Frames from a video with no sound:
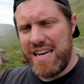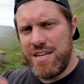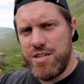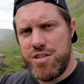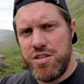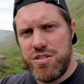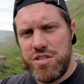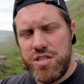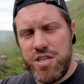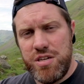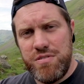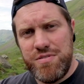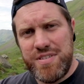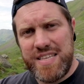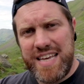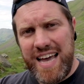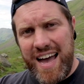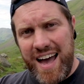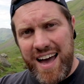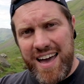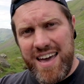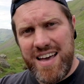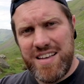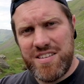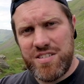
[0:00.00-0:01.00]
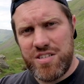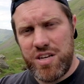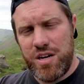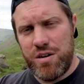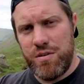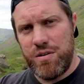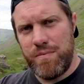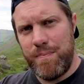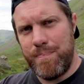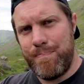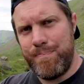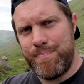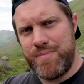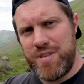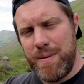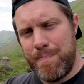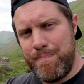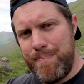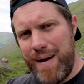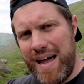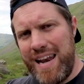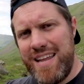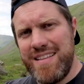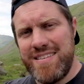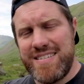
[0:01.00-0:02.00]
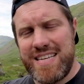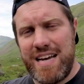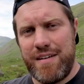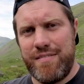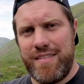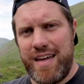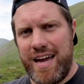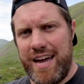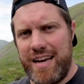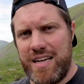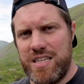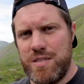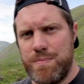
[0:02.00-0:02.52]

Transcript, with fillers: then just use the ISO to balance out that